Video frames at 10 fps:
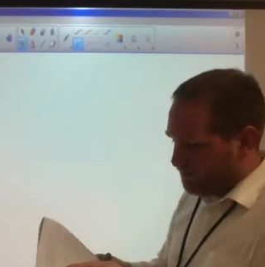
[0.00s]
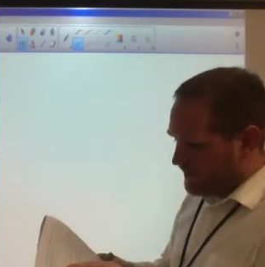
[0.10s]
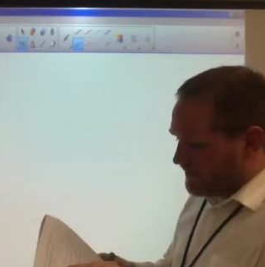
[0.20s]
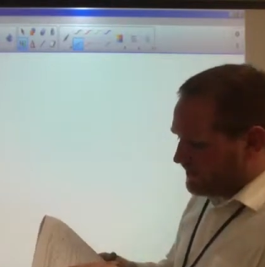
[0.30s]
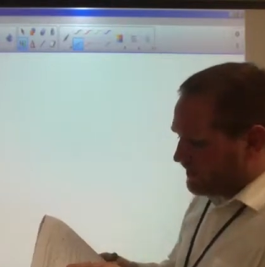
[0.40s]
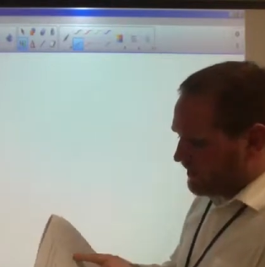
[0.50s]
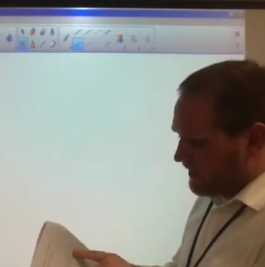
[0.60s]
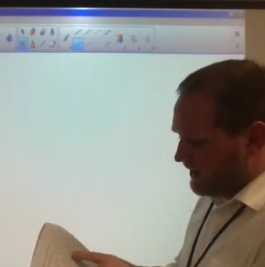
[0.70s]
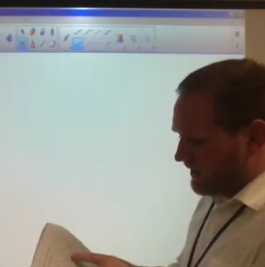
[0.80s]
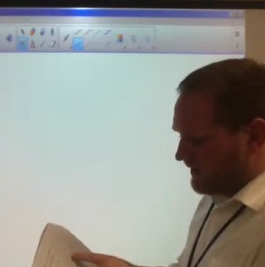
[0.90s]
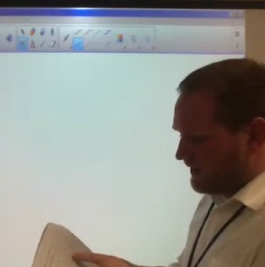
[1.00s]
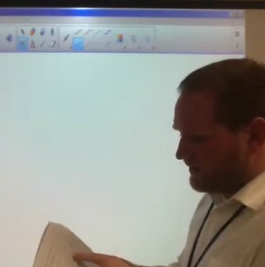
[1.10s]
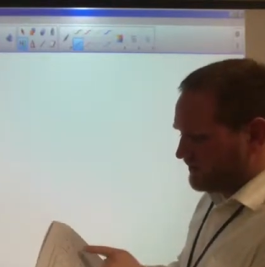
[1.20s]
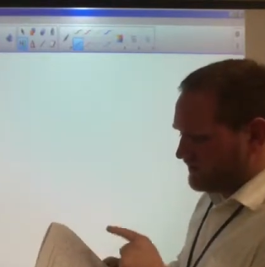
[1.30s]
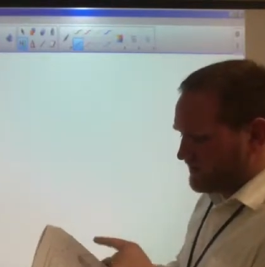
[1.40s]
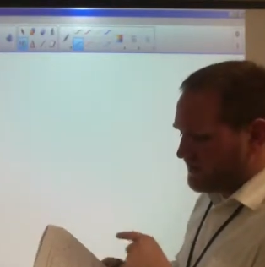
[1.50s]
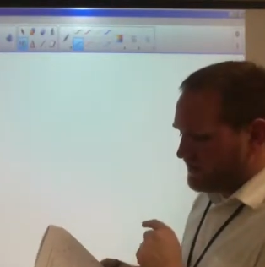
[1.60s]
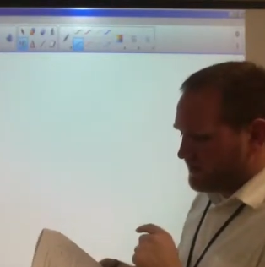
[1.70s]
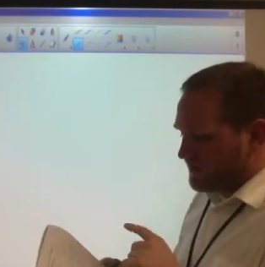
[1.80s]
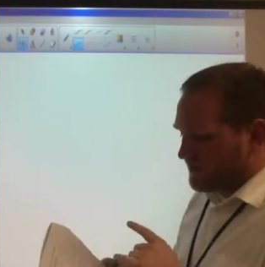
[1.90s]
B and
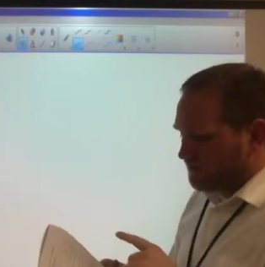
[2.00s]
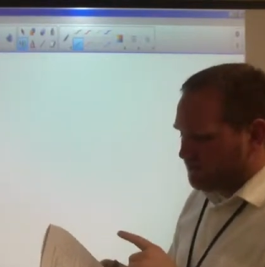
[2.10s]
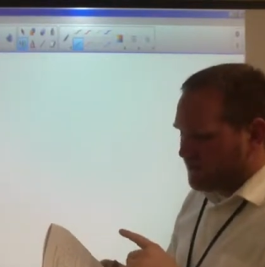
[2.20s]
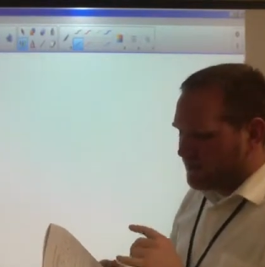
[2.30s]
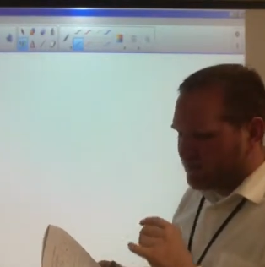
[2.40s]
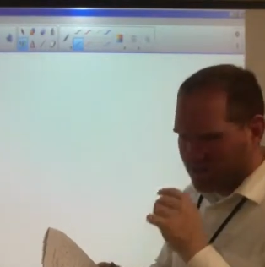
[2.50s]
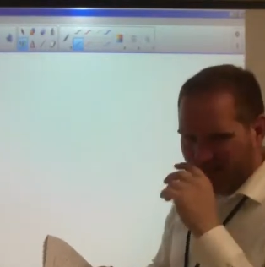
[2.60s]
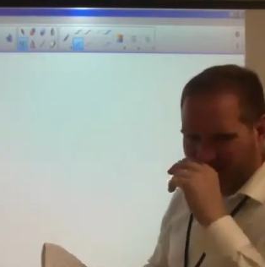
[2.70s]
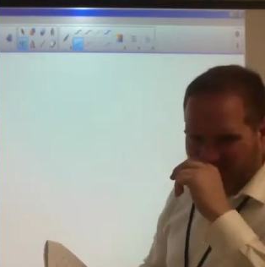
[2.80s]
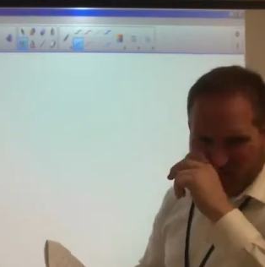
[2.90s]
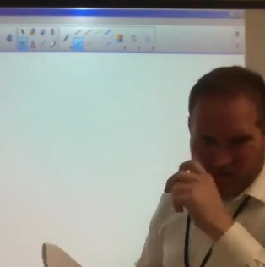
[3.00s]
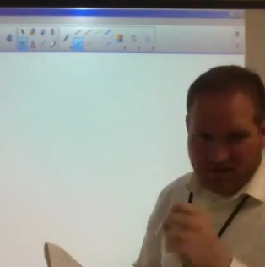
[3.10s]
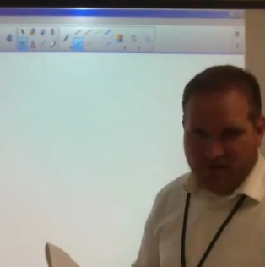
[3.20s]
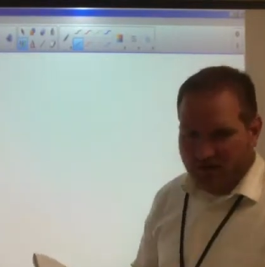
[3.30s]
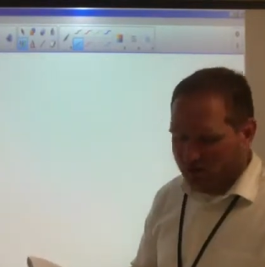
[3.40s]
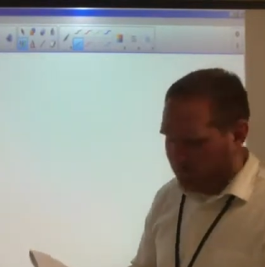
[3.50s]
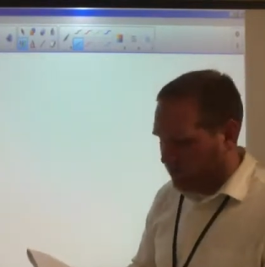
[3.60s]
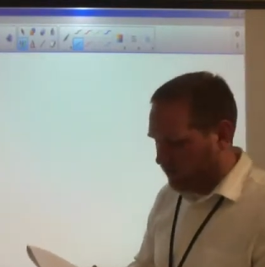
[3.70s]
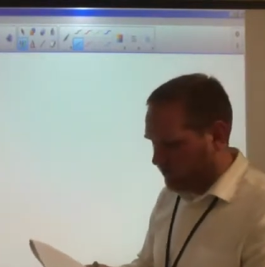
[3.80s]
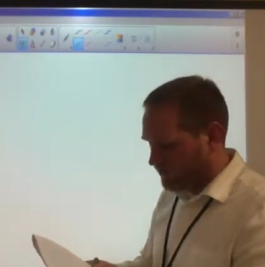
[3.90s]
D. B and D because those have different
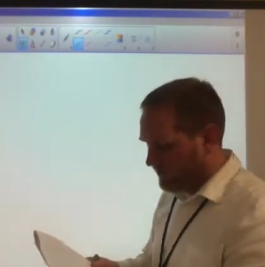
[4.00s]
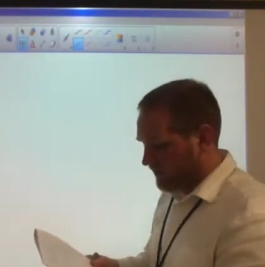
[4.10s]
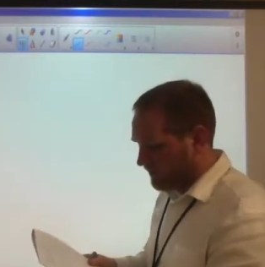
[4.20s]
particles in